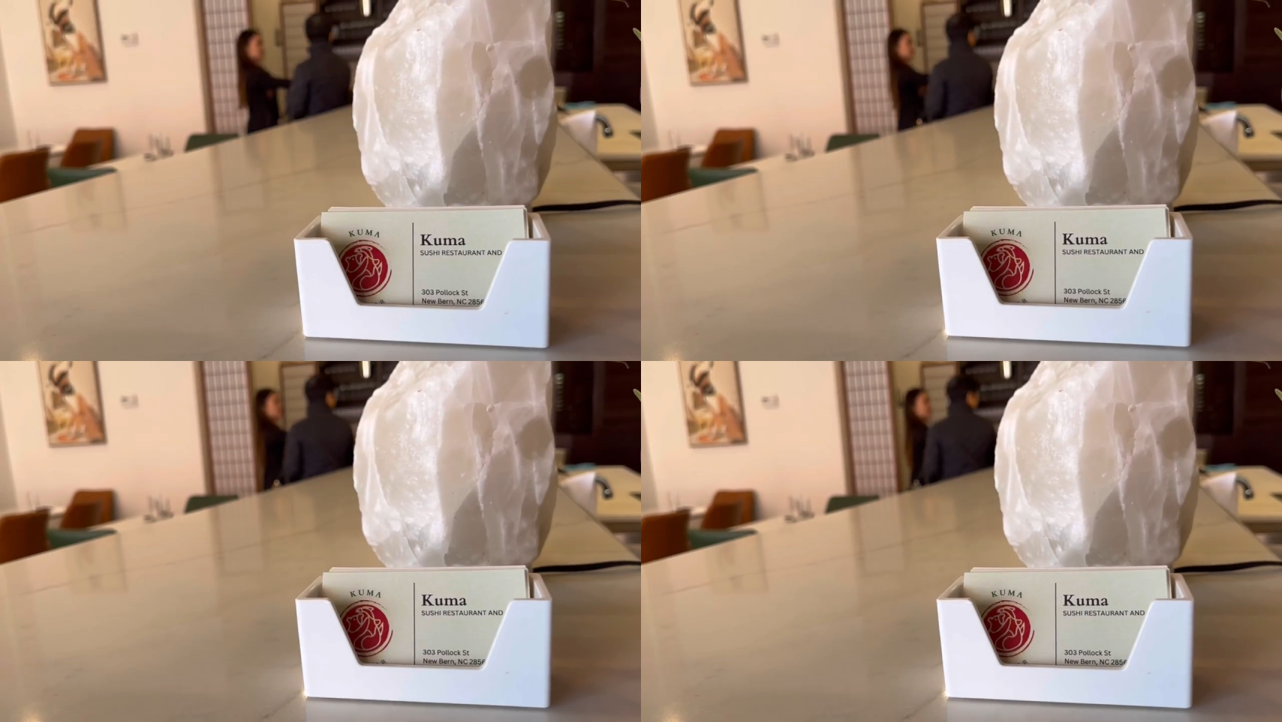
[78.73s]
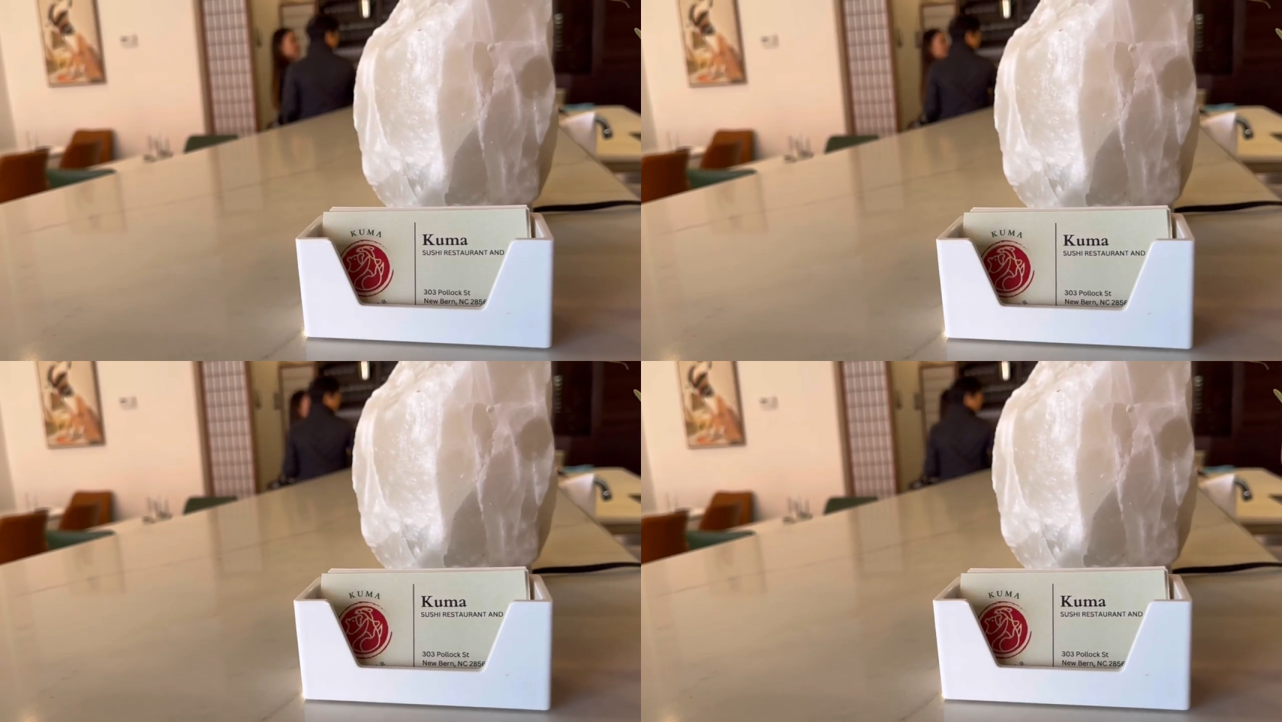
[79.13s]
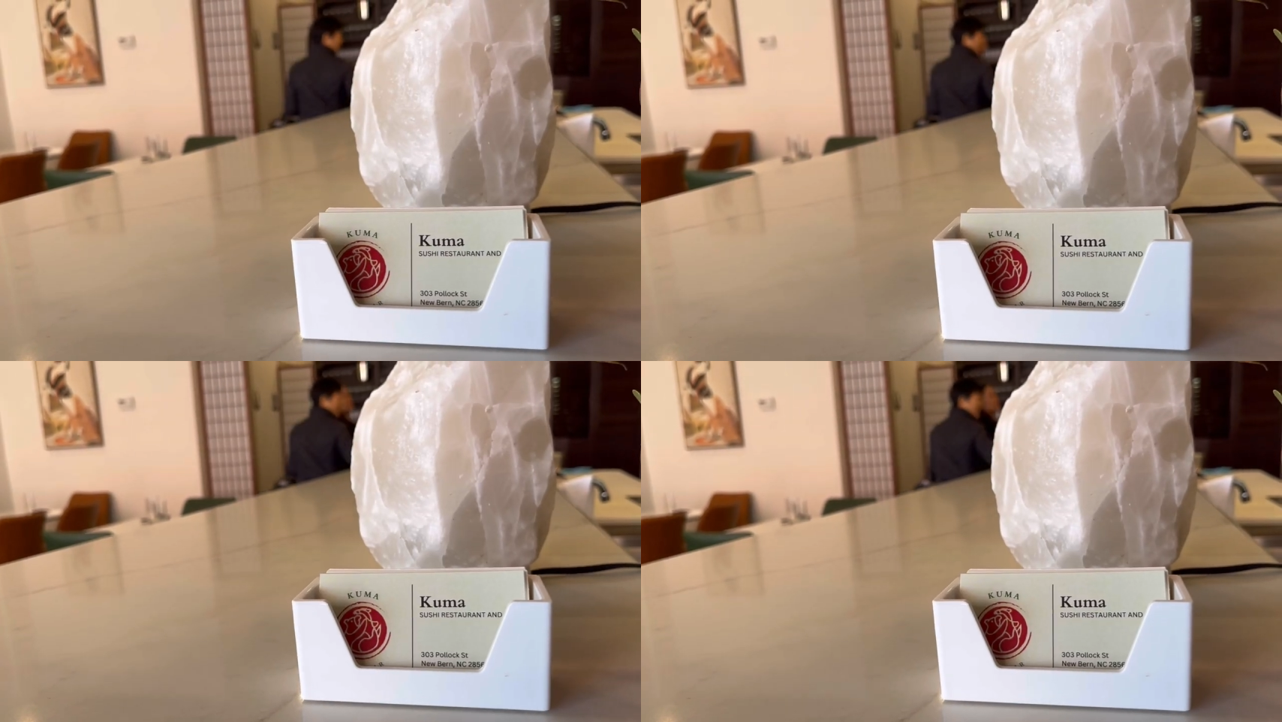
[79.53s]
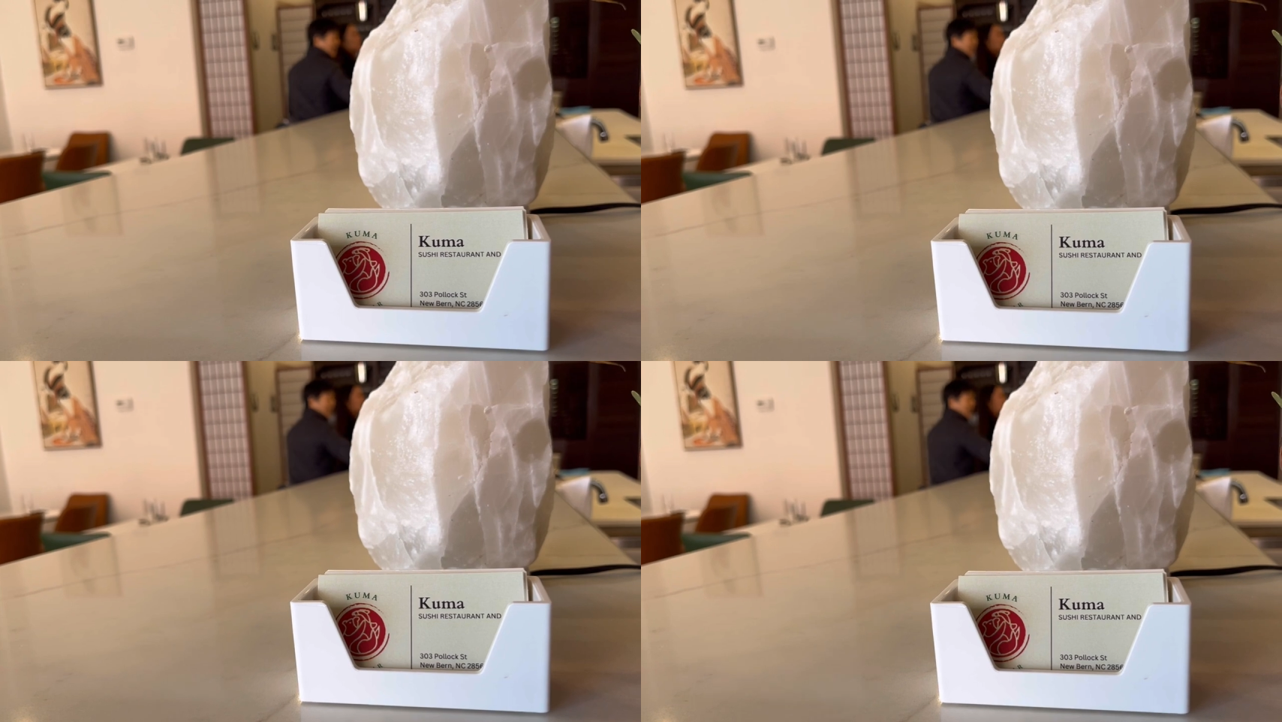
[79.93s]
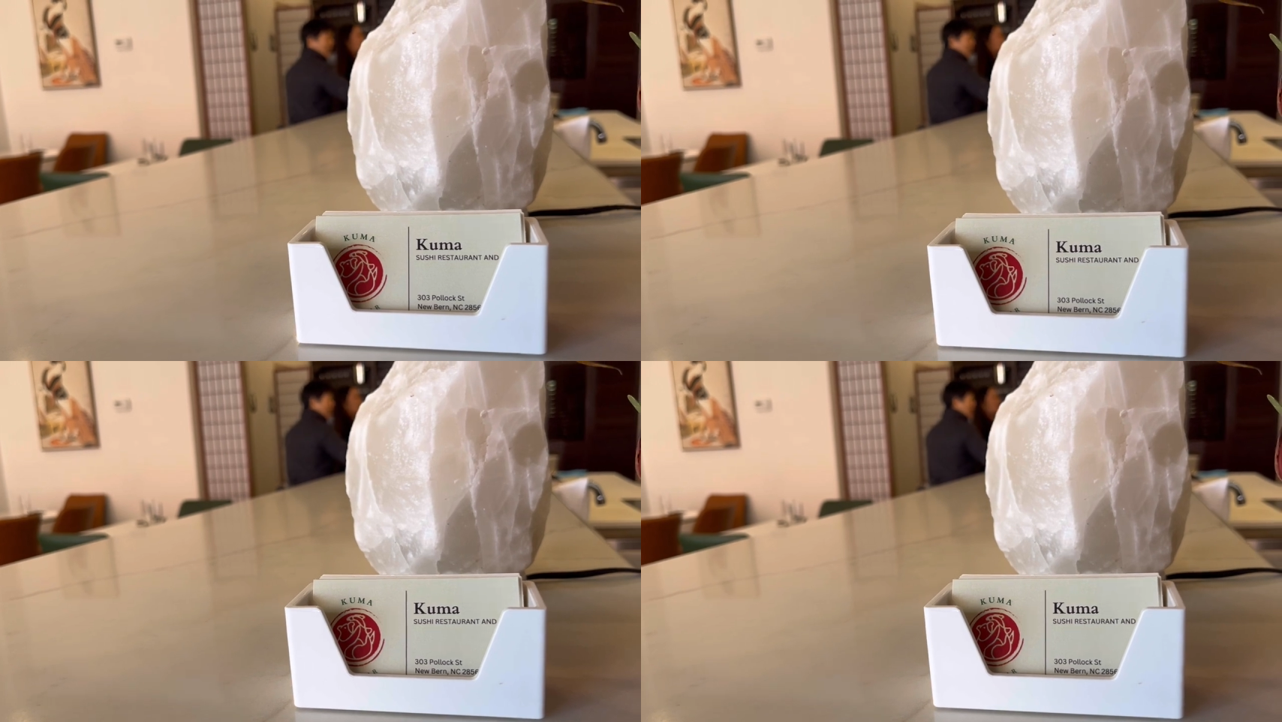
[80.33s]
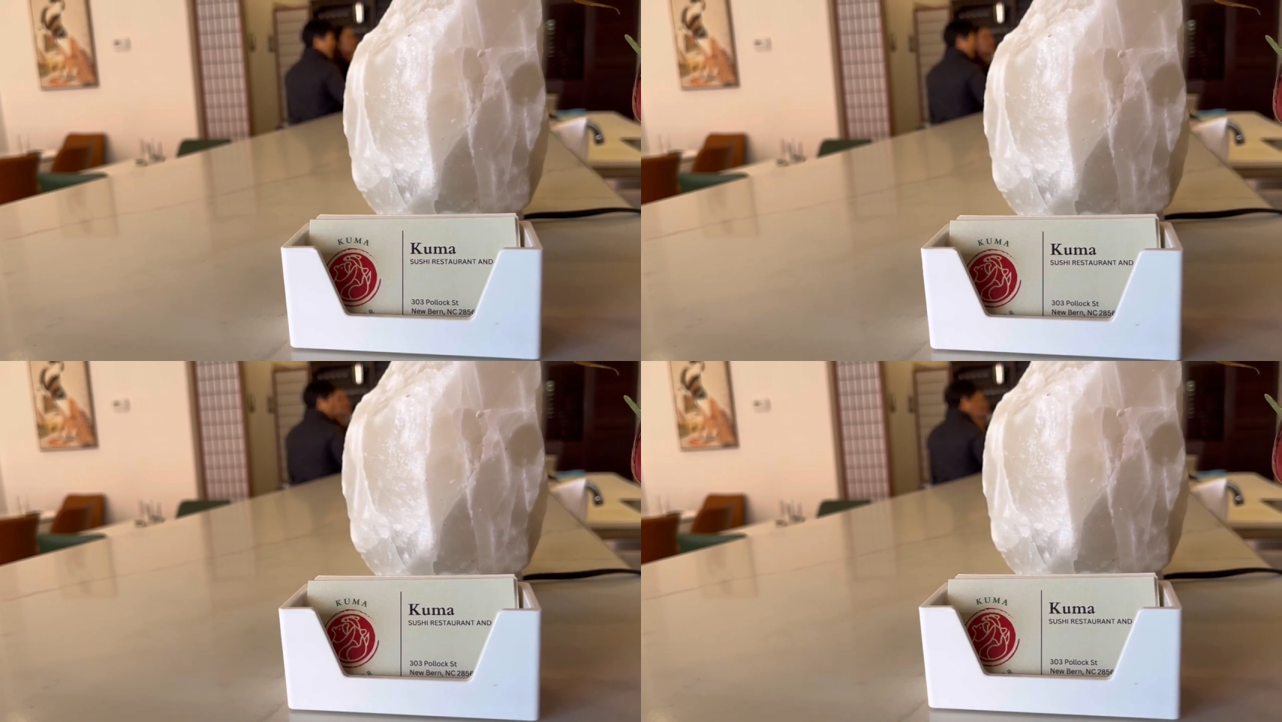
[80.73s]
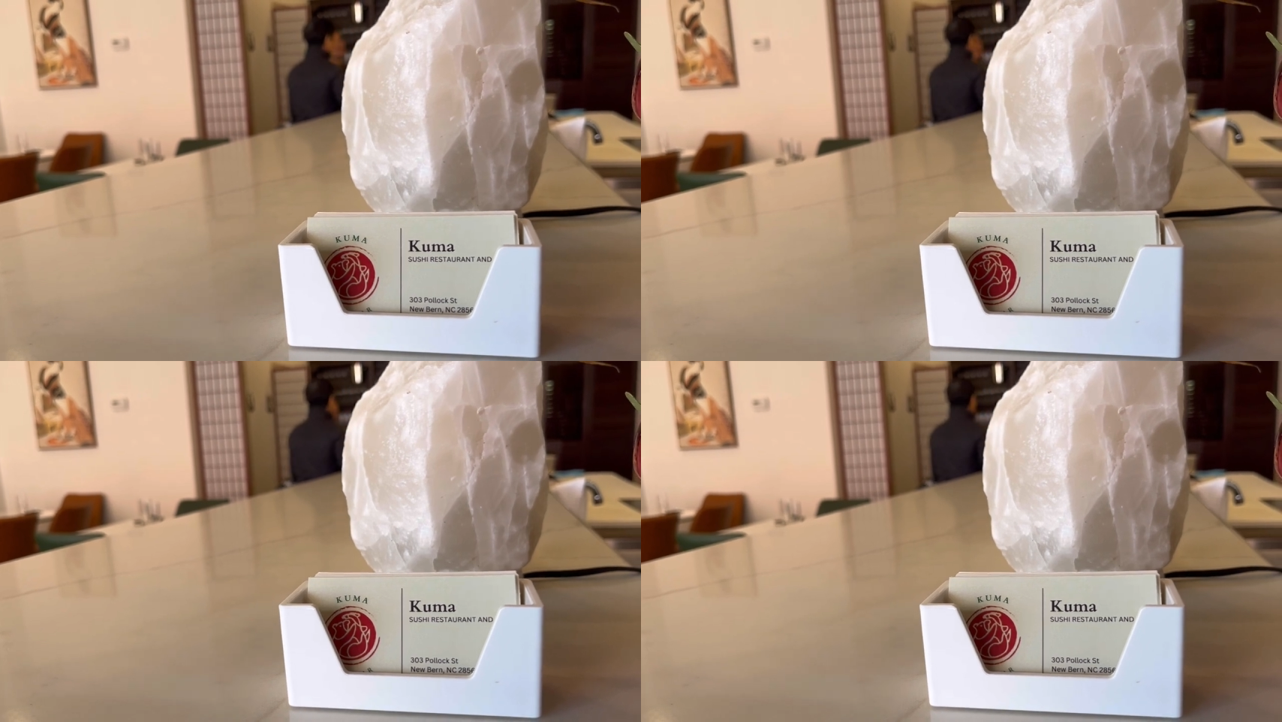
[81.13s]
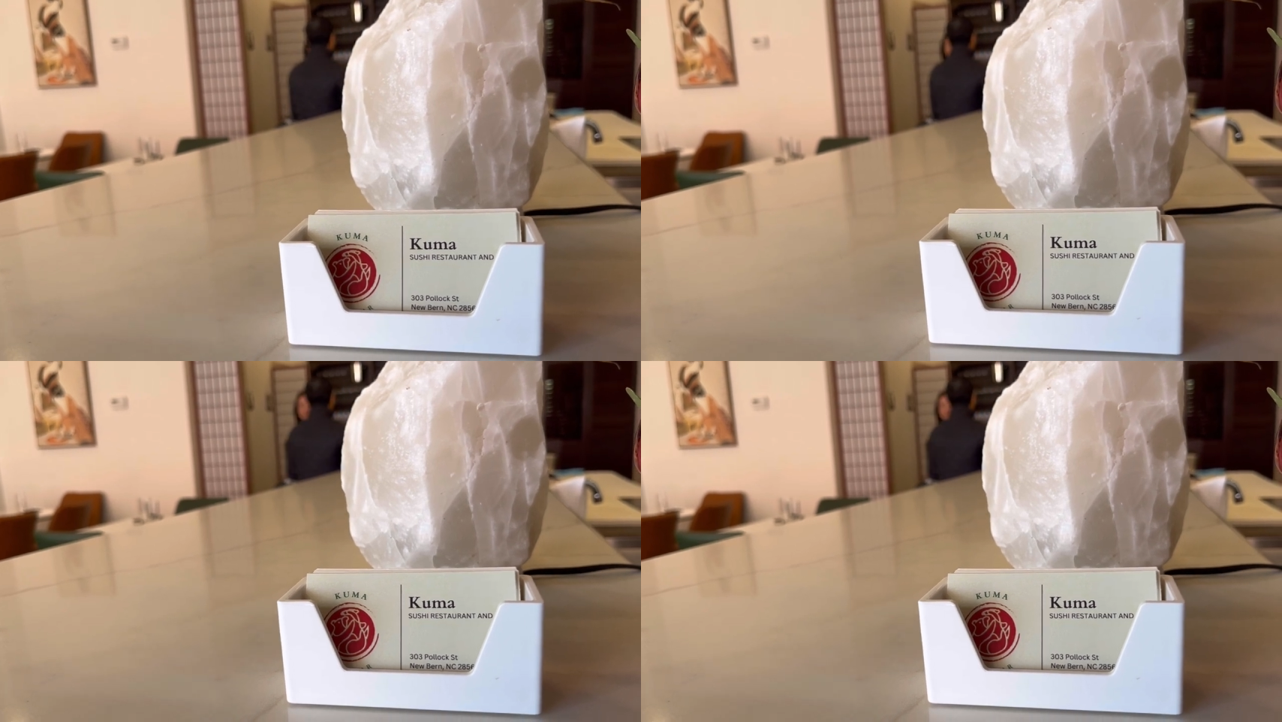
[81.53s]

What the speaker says: [unreadable: no face in view]